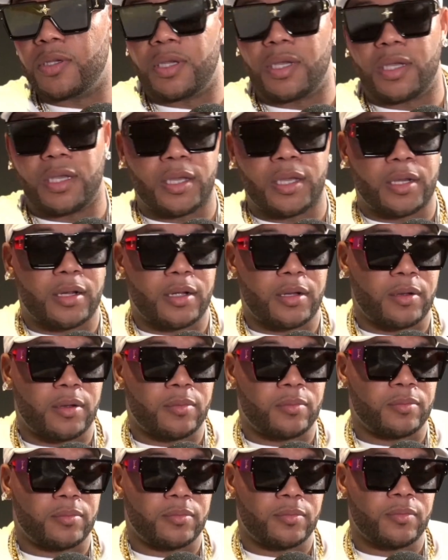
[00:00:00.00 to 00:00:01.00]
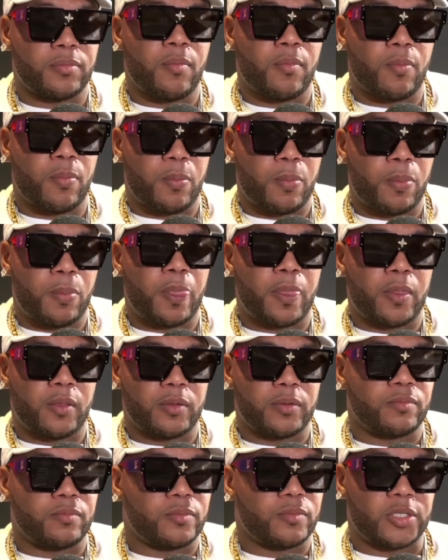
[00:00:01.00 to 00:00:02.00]
And
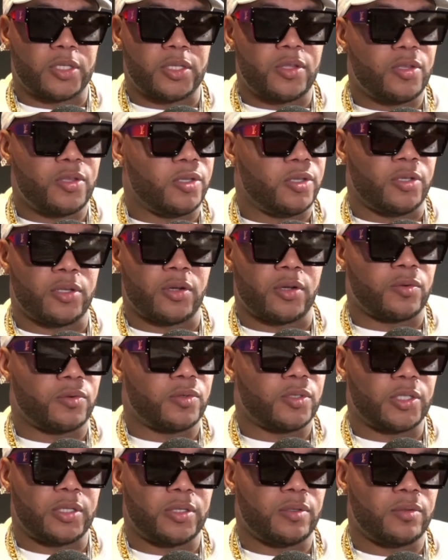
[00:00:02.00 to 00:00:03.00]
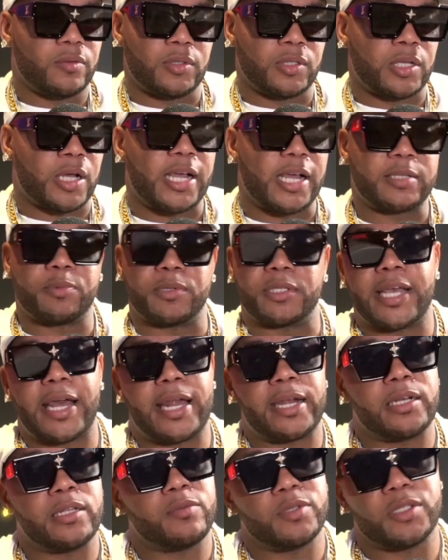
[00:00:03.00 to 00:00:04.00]
she, you know, the
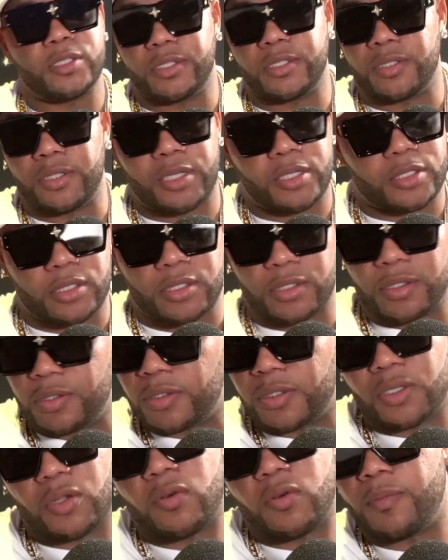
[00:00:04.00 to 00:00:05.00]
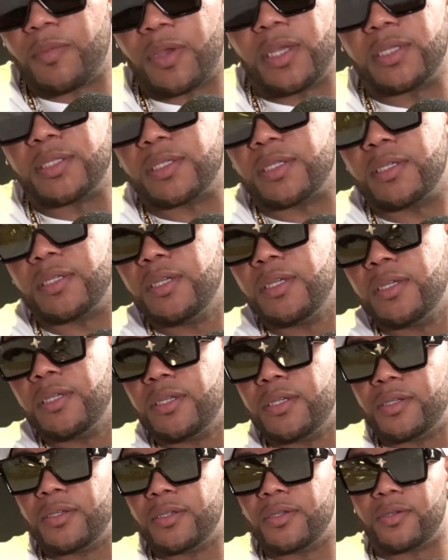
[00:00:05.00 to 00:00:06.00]
hospitality was just so amazing.
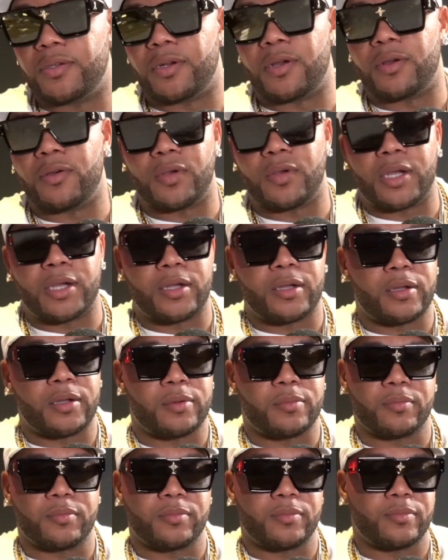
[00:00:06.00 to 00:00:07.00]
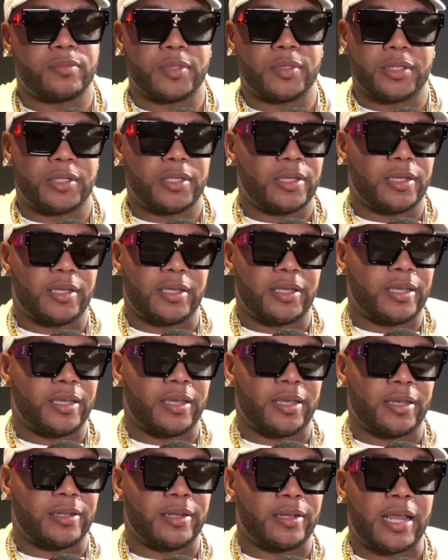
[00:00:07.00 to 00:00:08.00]
You know,
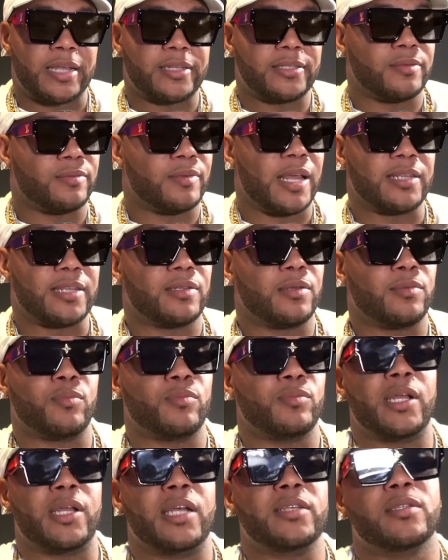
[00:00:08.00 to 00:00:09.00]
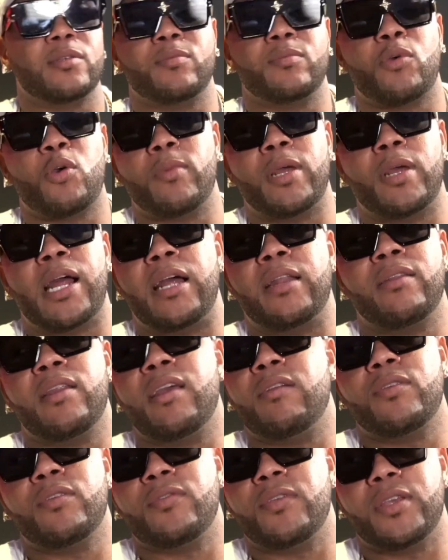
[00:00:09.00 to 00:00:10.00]
and that's a moment I'll
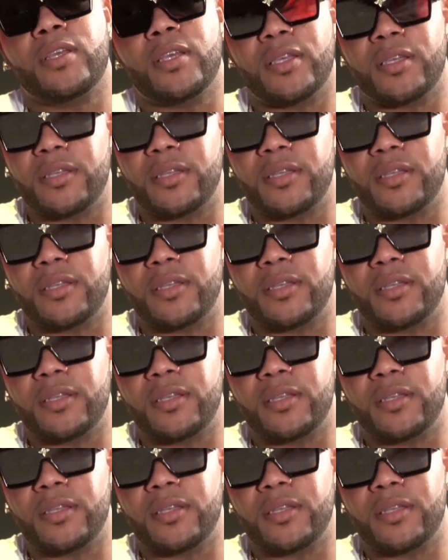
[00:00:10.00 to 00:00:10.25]
never forget.